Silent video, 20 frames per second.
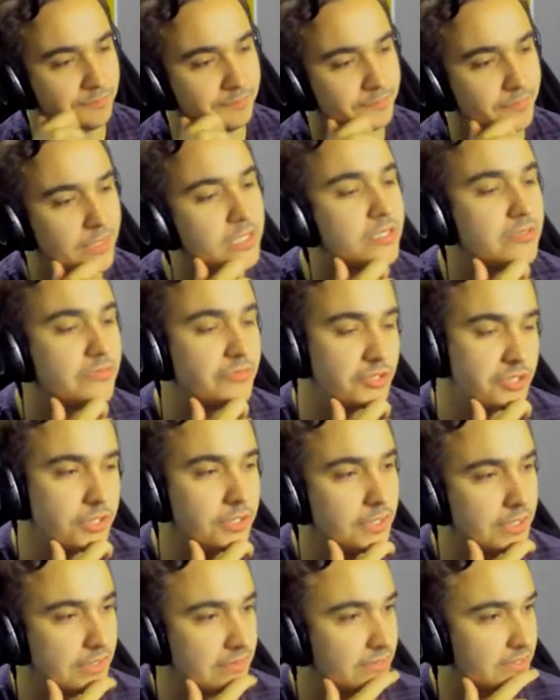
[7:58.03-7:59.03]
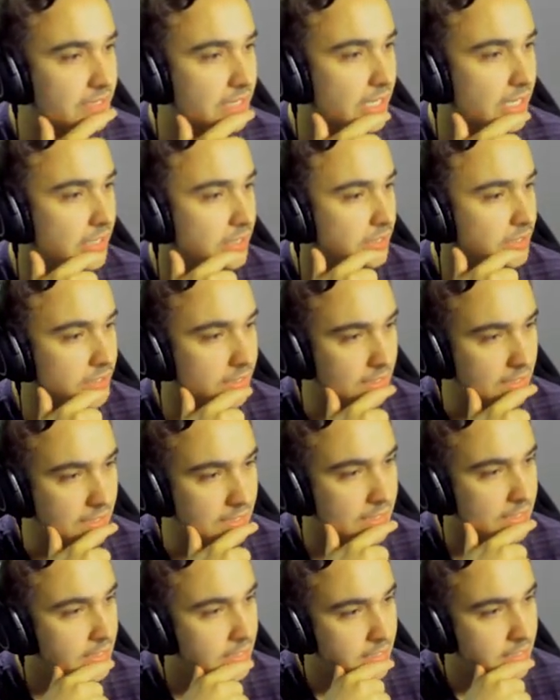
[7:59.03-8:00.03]
This is for sure different dialogue.
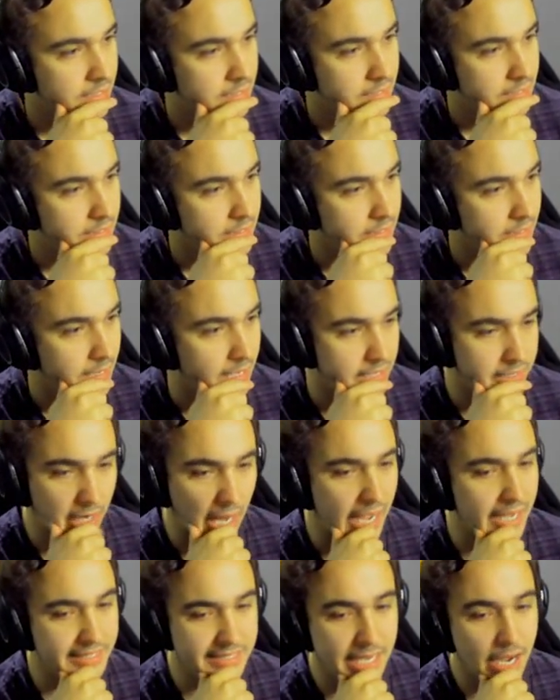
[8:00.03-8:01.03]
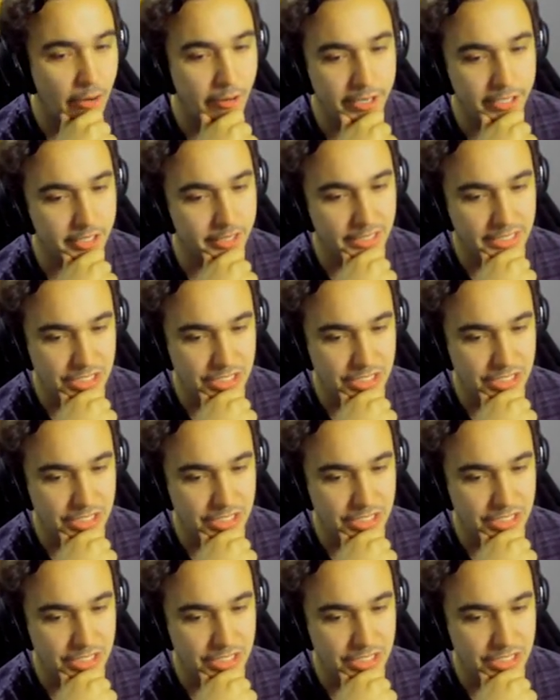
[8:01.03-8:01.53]
I, I doubt anything's